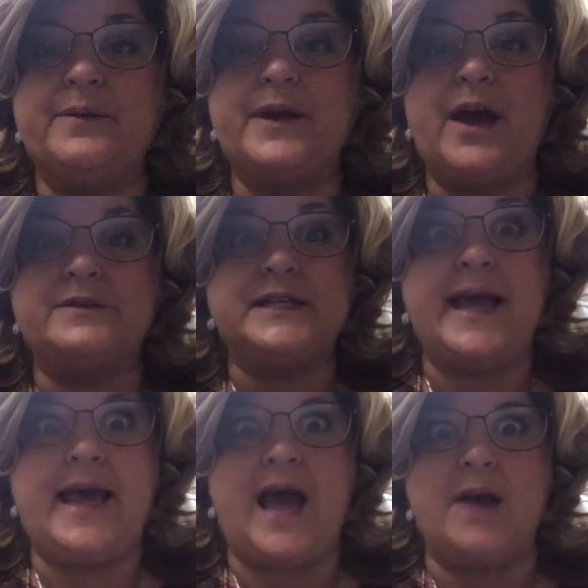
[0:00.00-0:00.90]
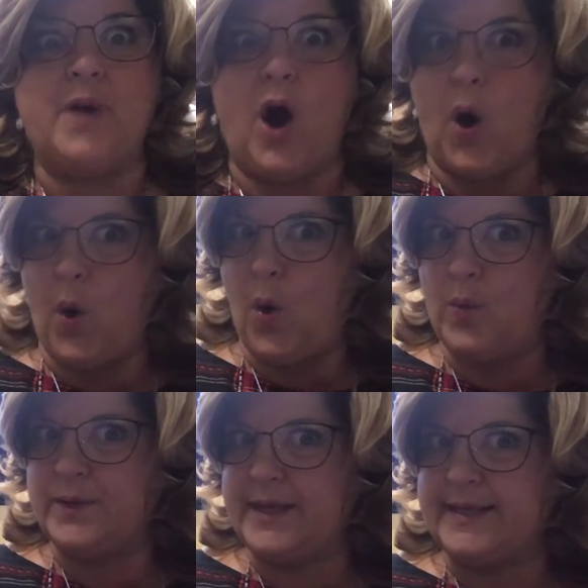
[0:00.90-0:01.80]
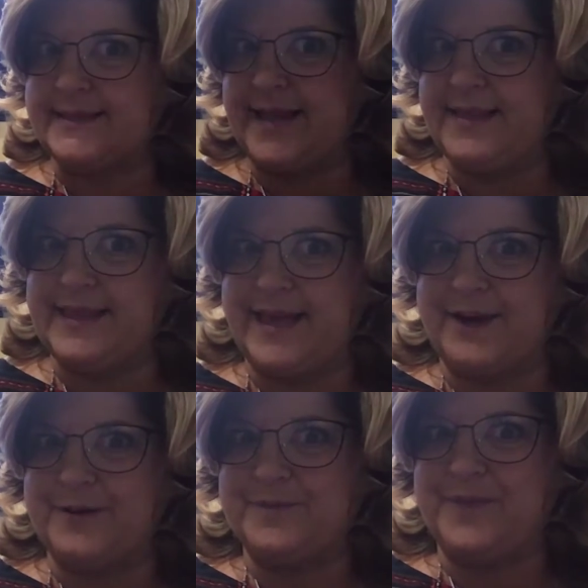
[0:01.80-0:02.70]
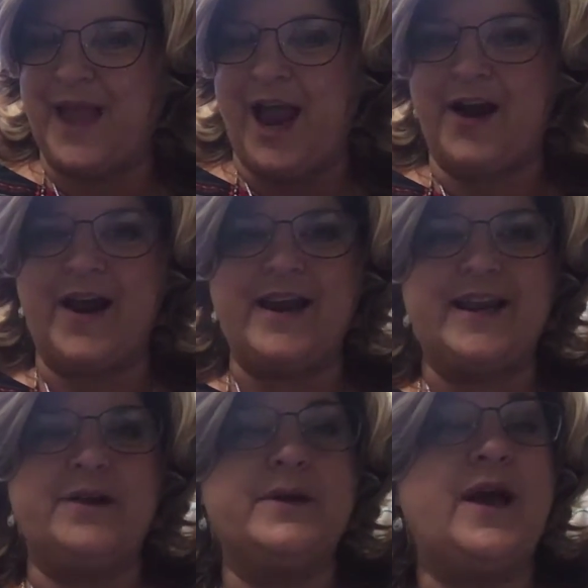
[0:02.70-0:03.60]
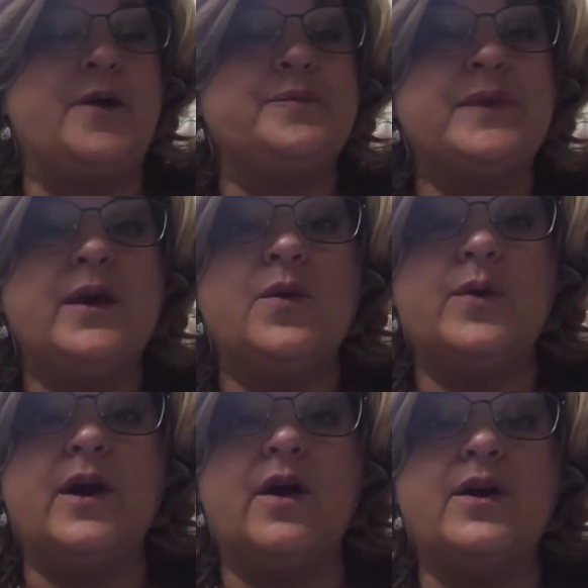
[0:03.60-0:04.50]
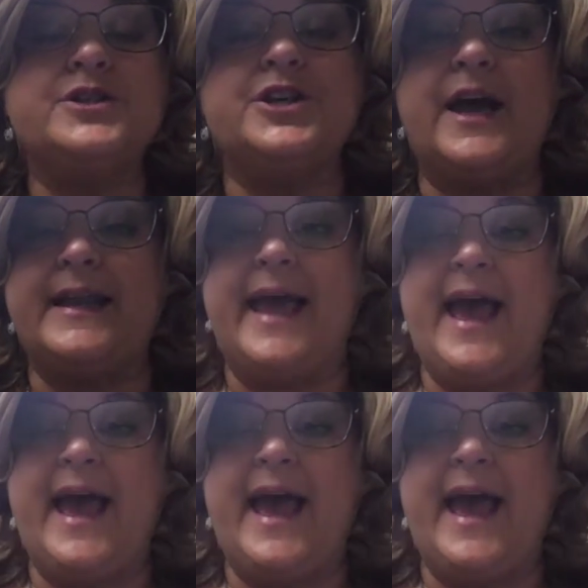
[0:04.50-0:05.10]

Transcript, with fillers: here we go. Today I'm only going to say the letter. All right, here we go. We are John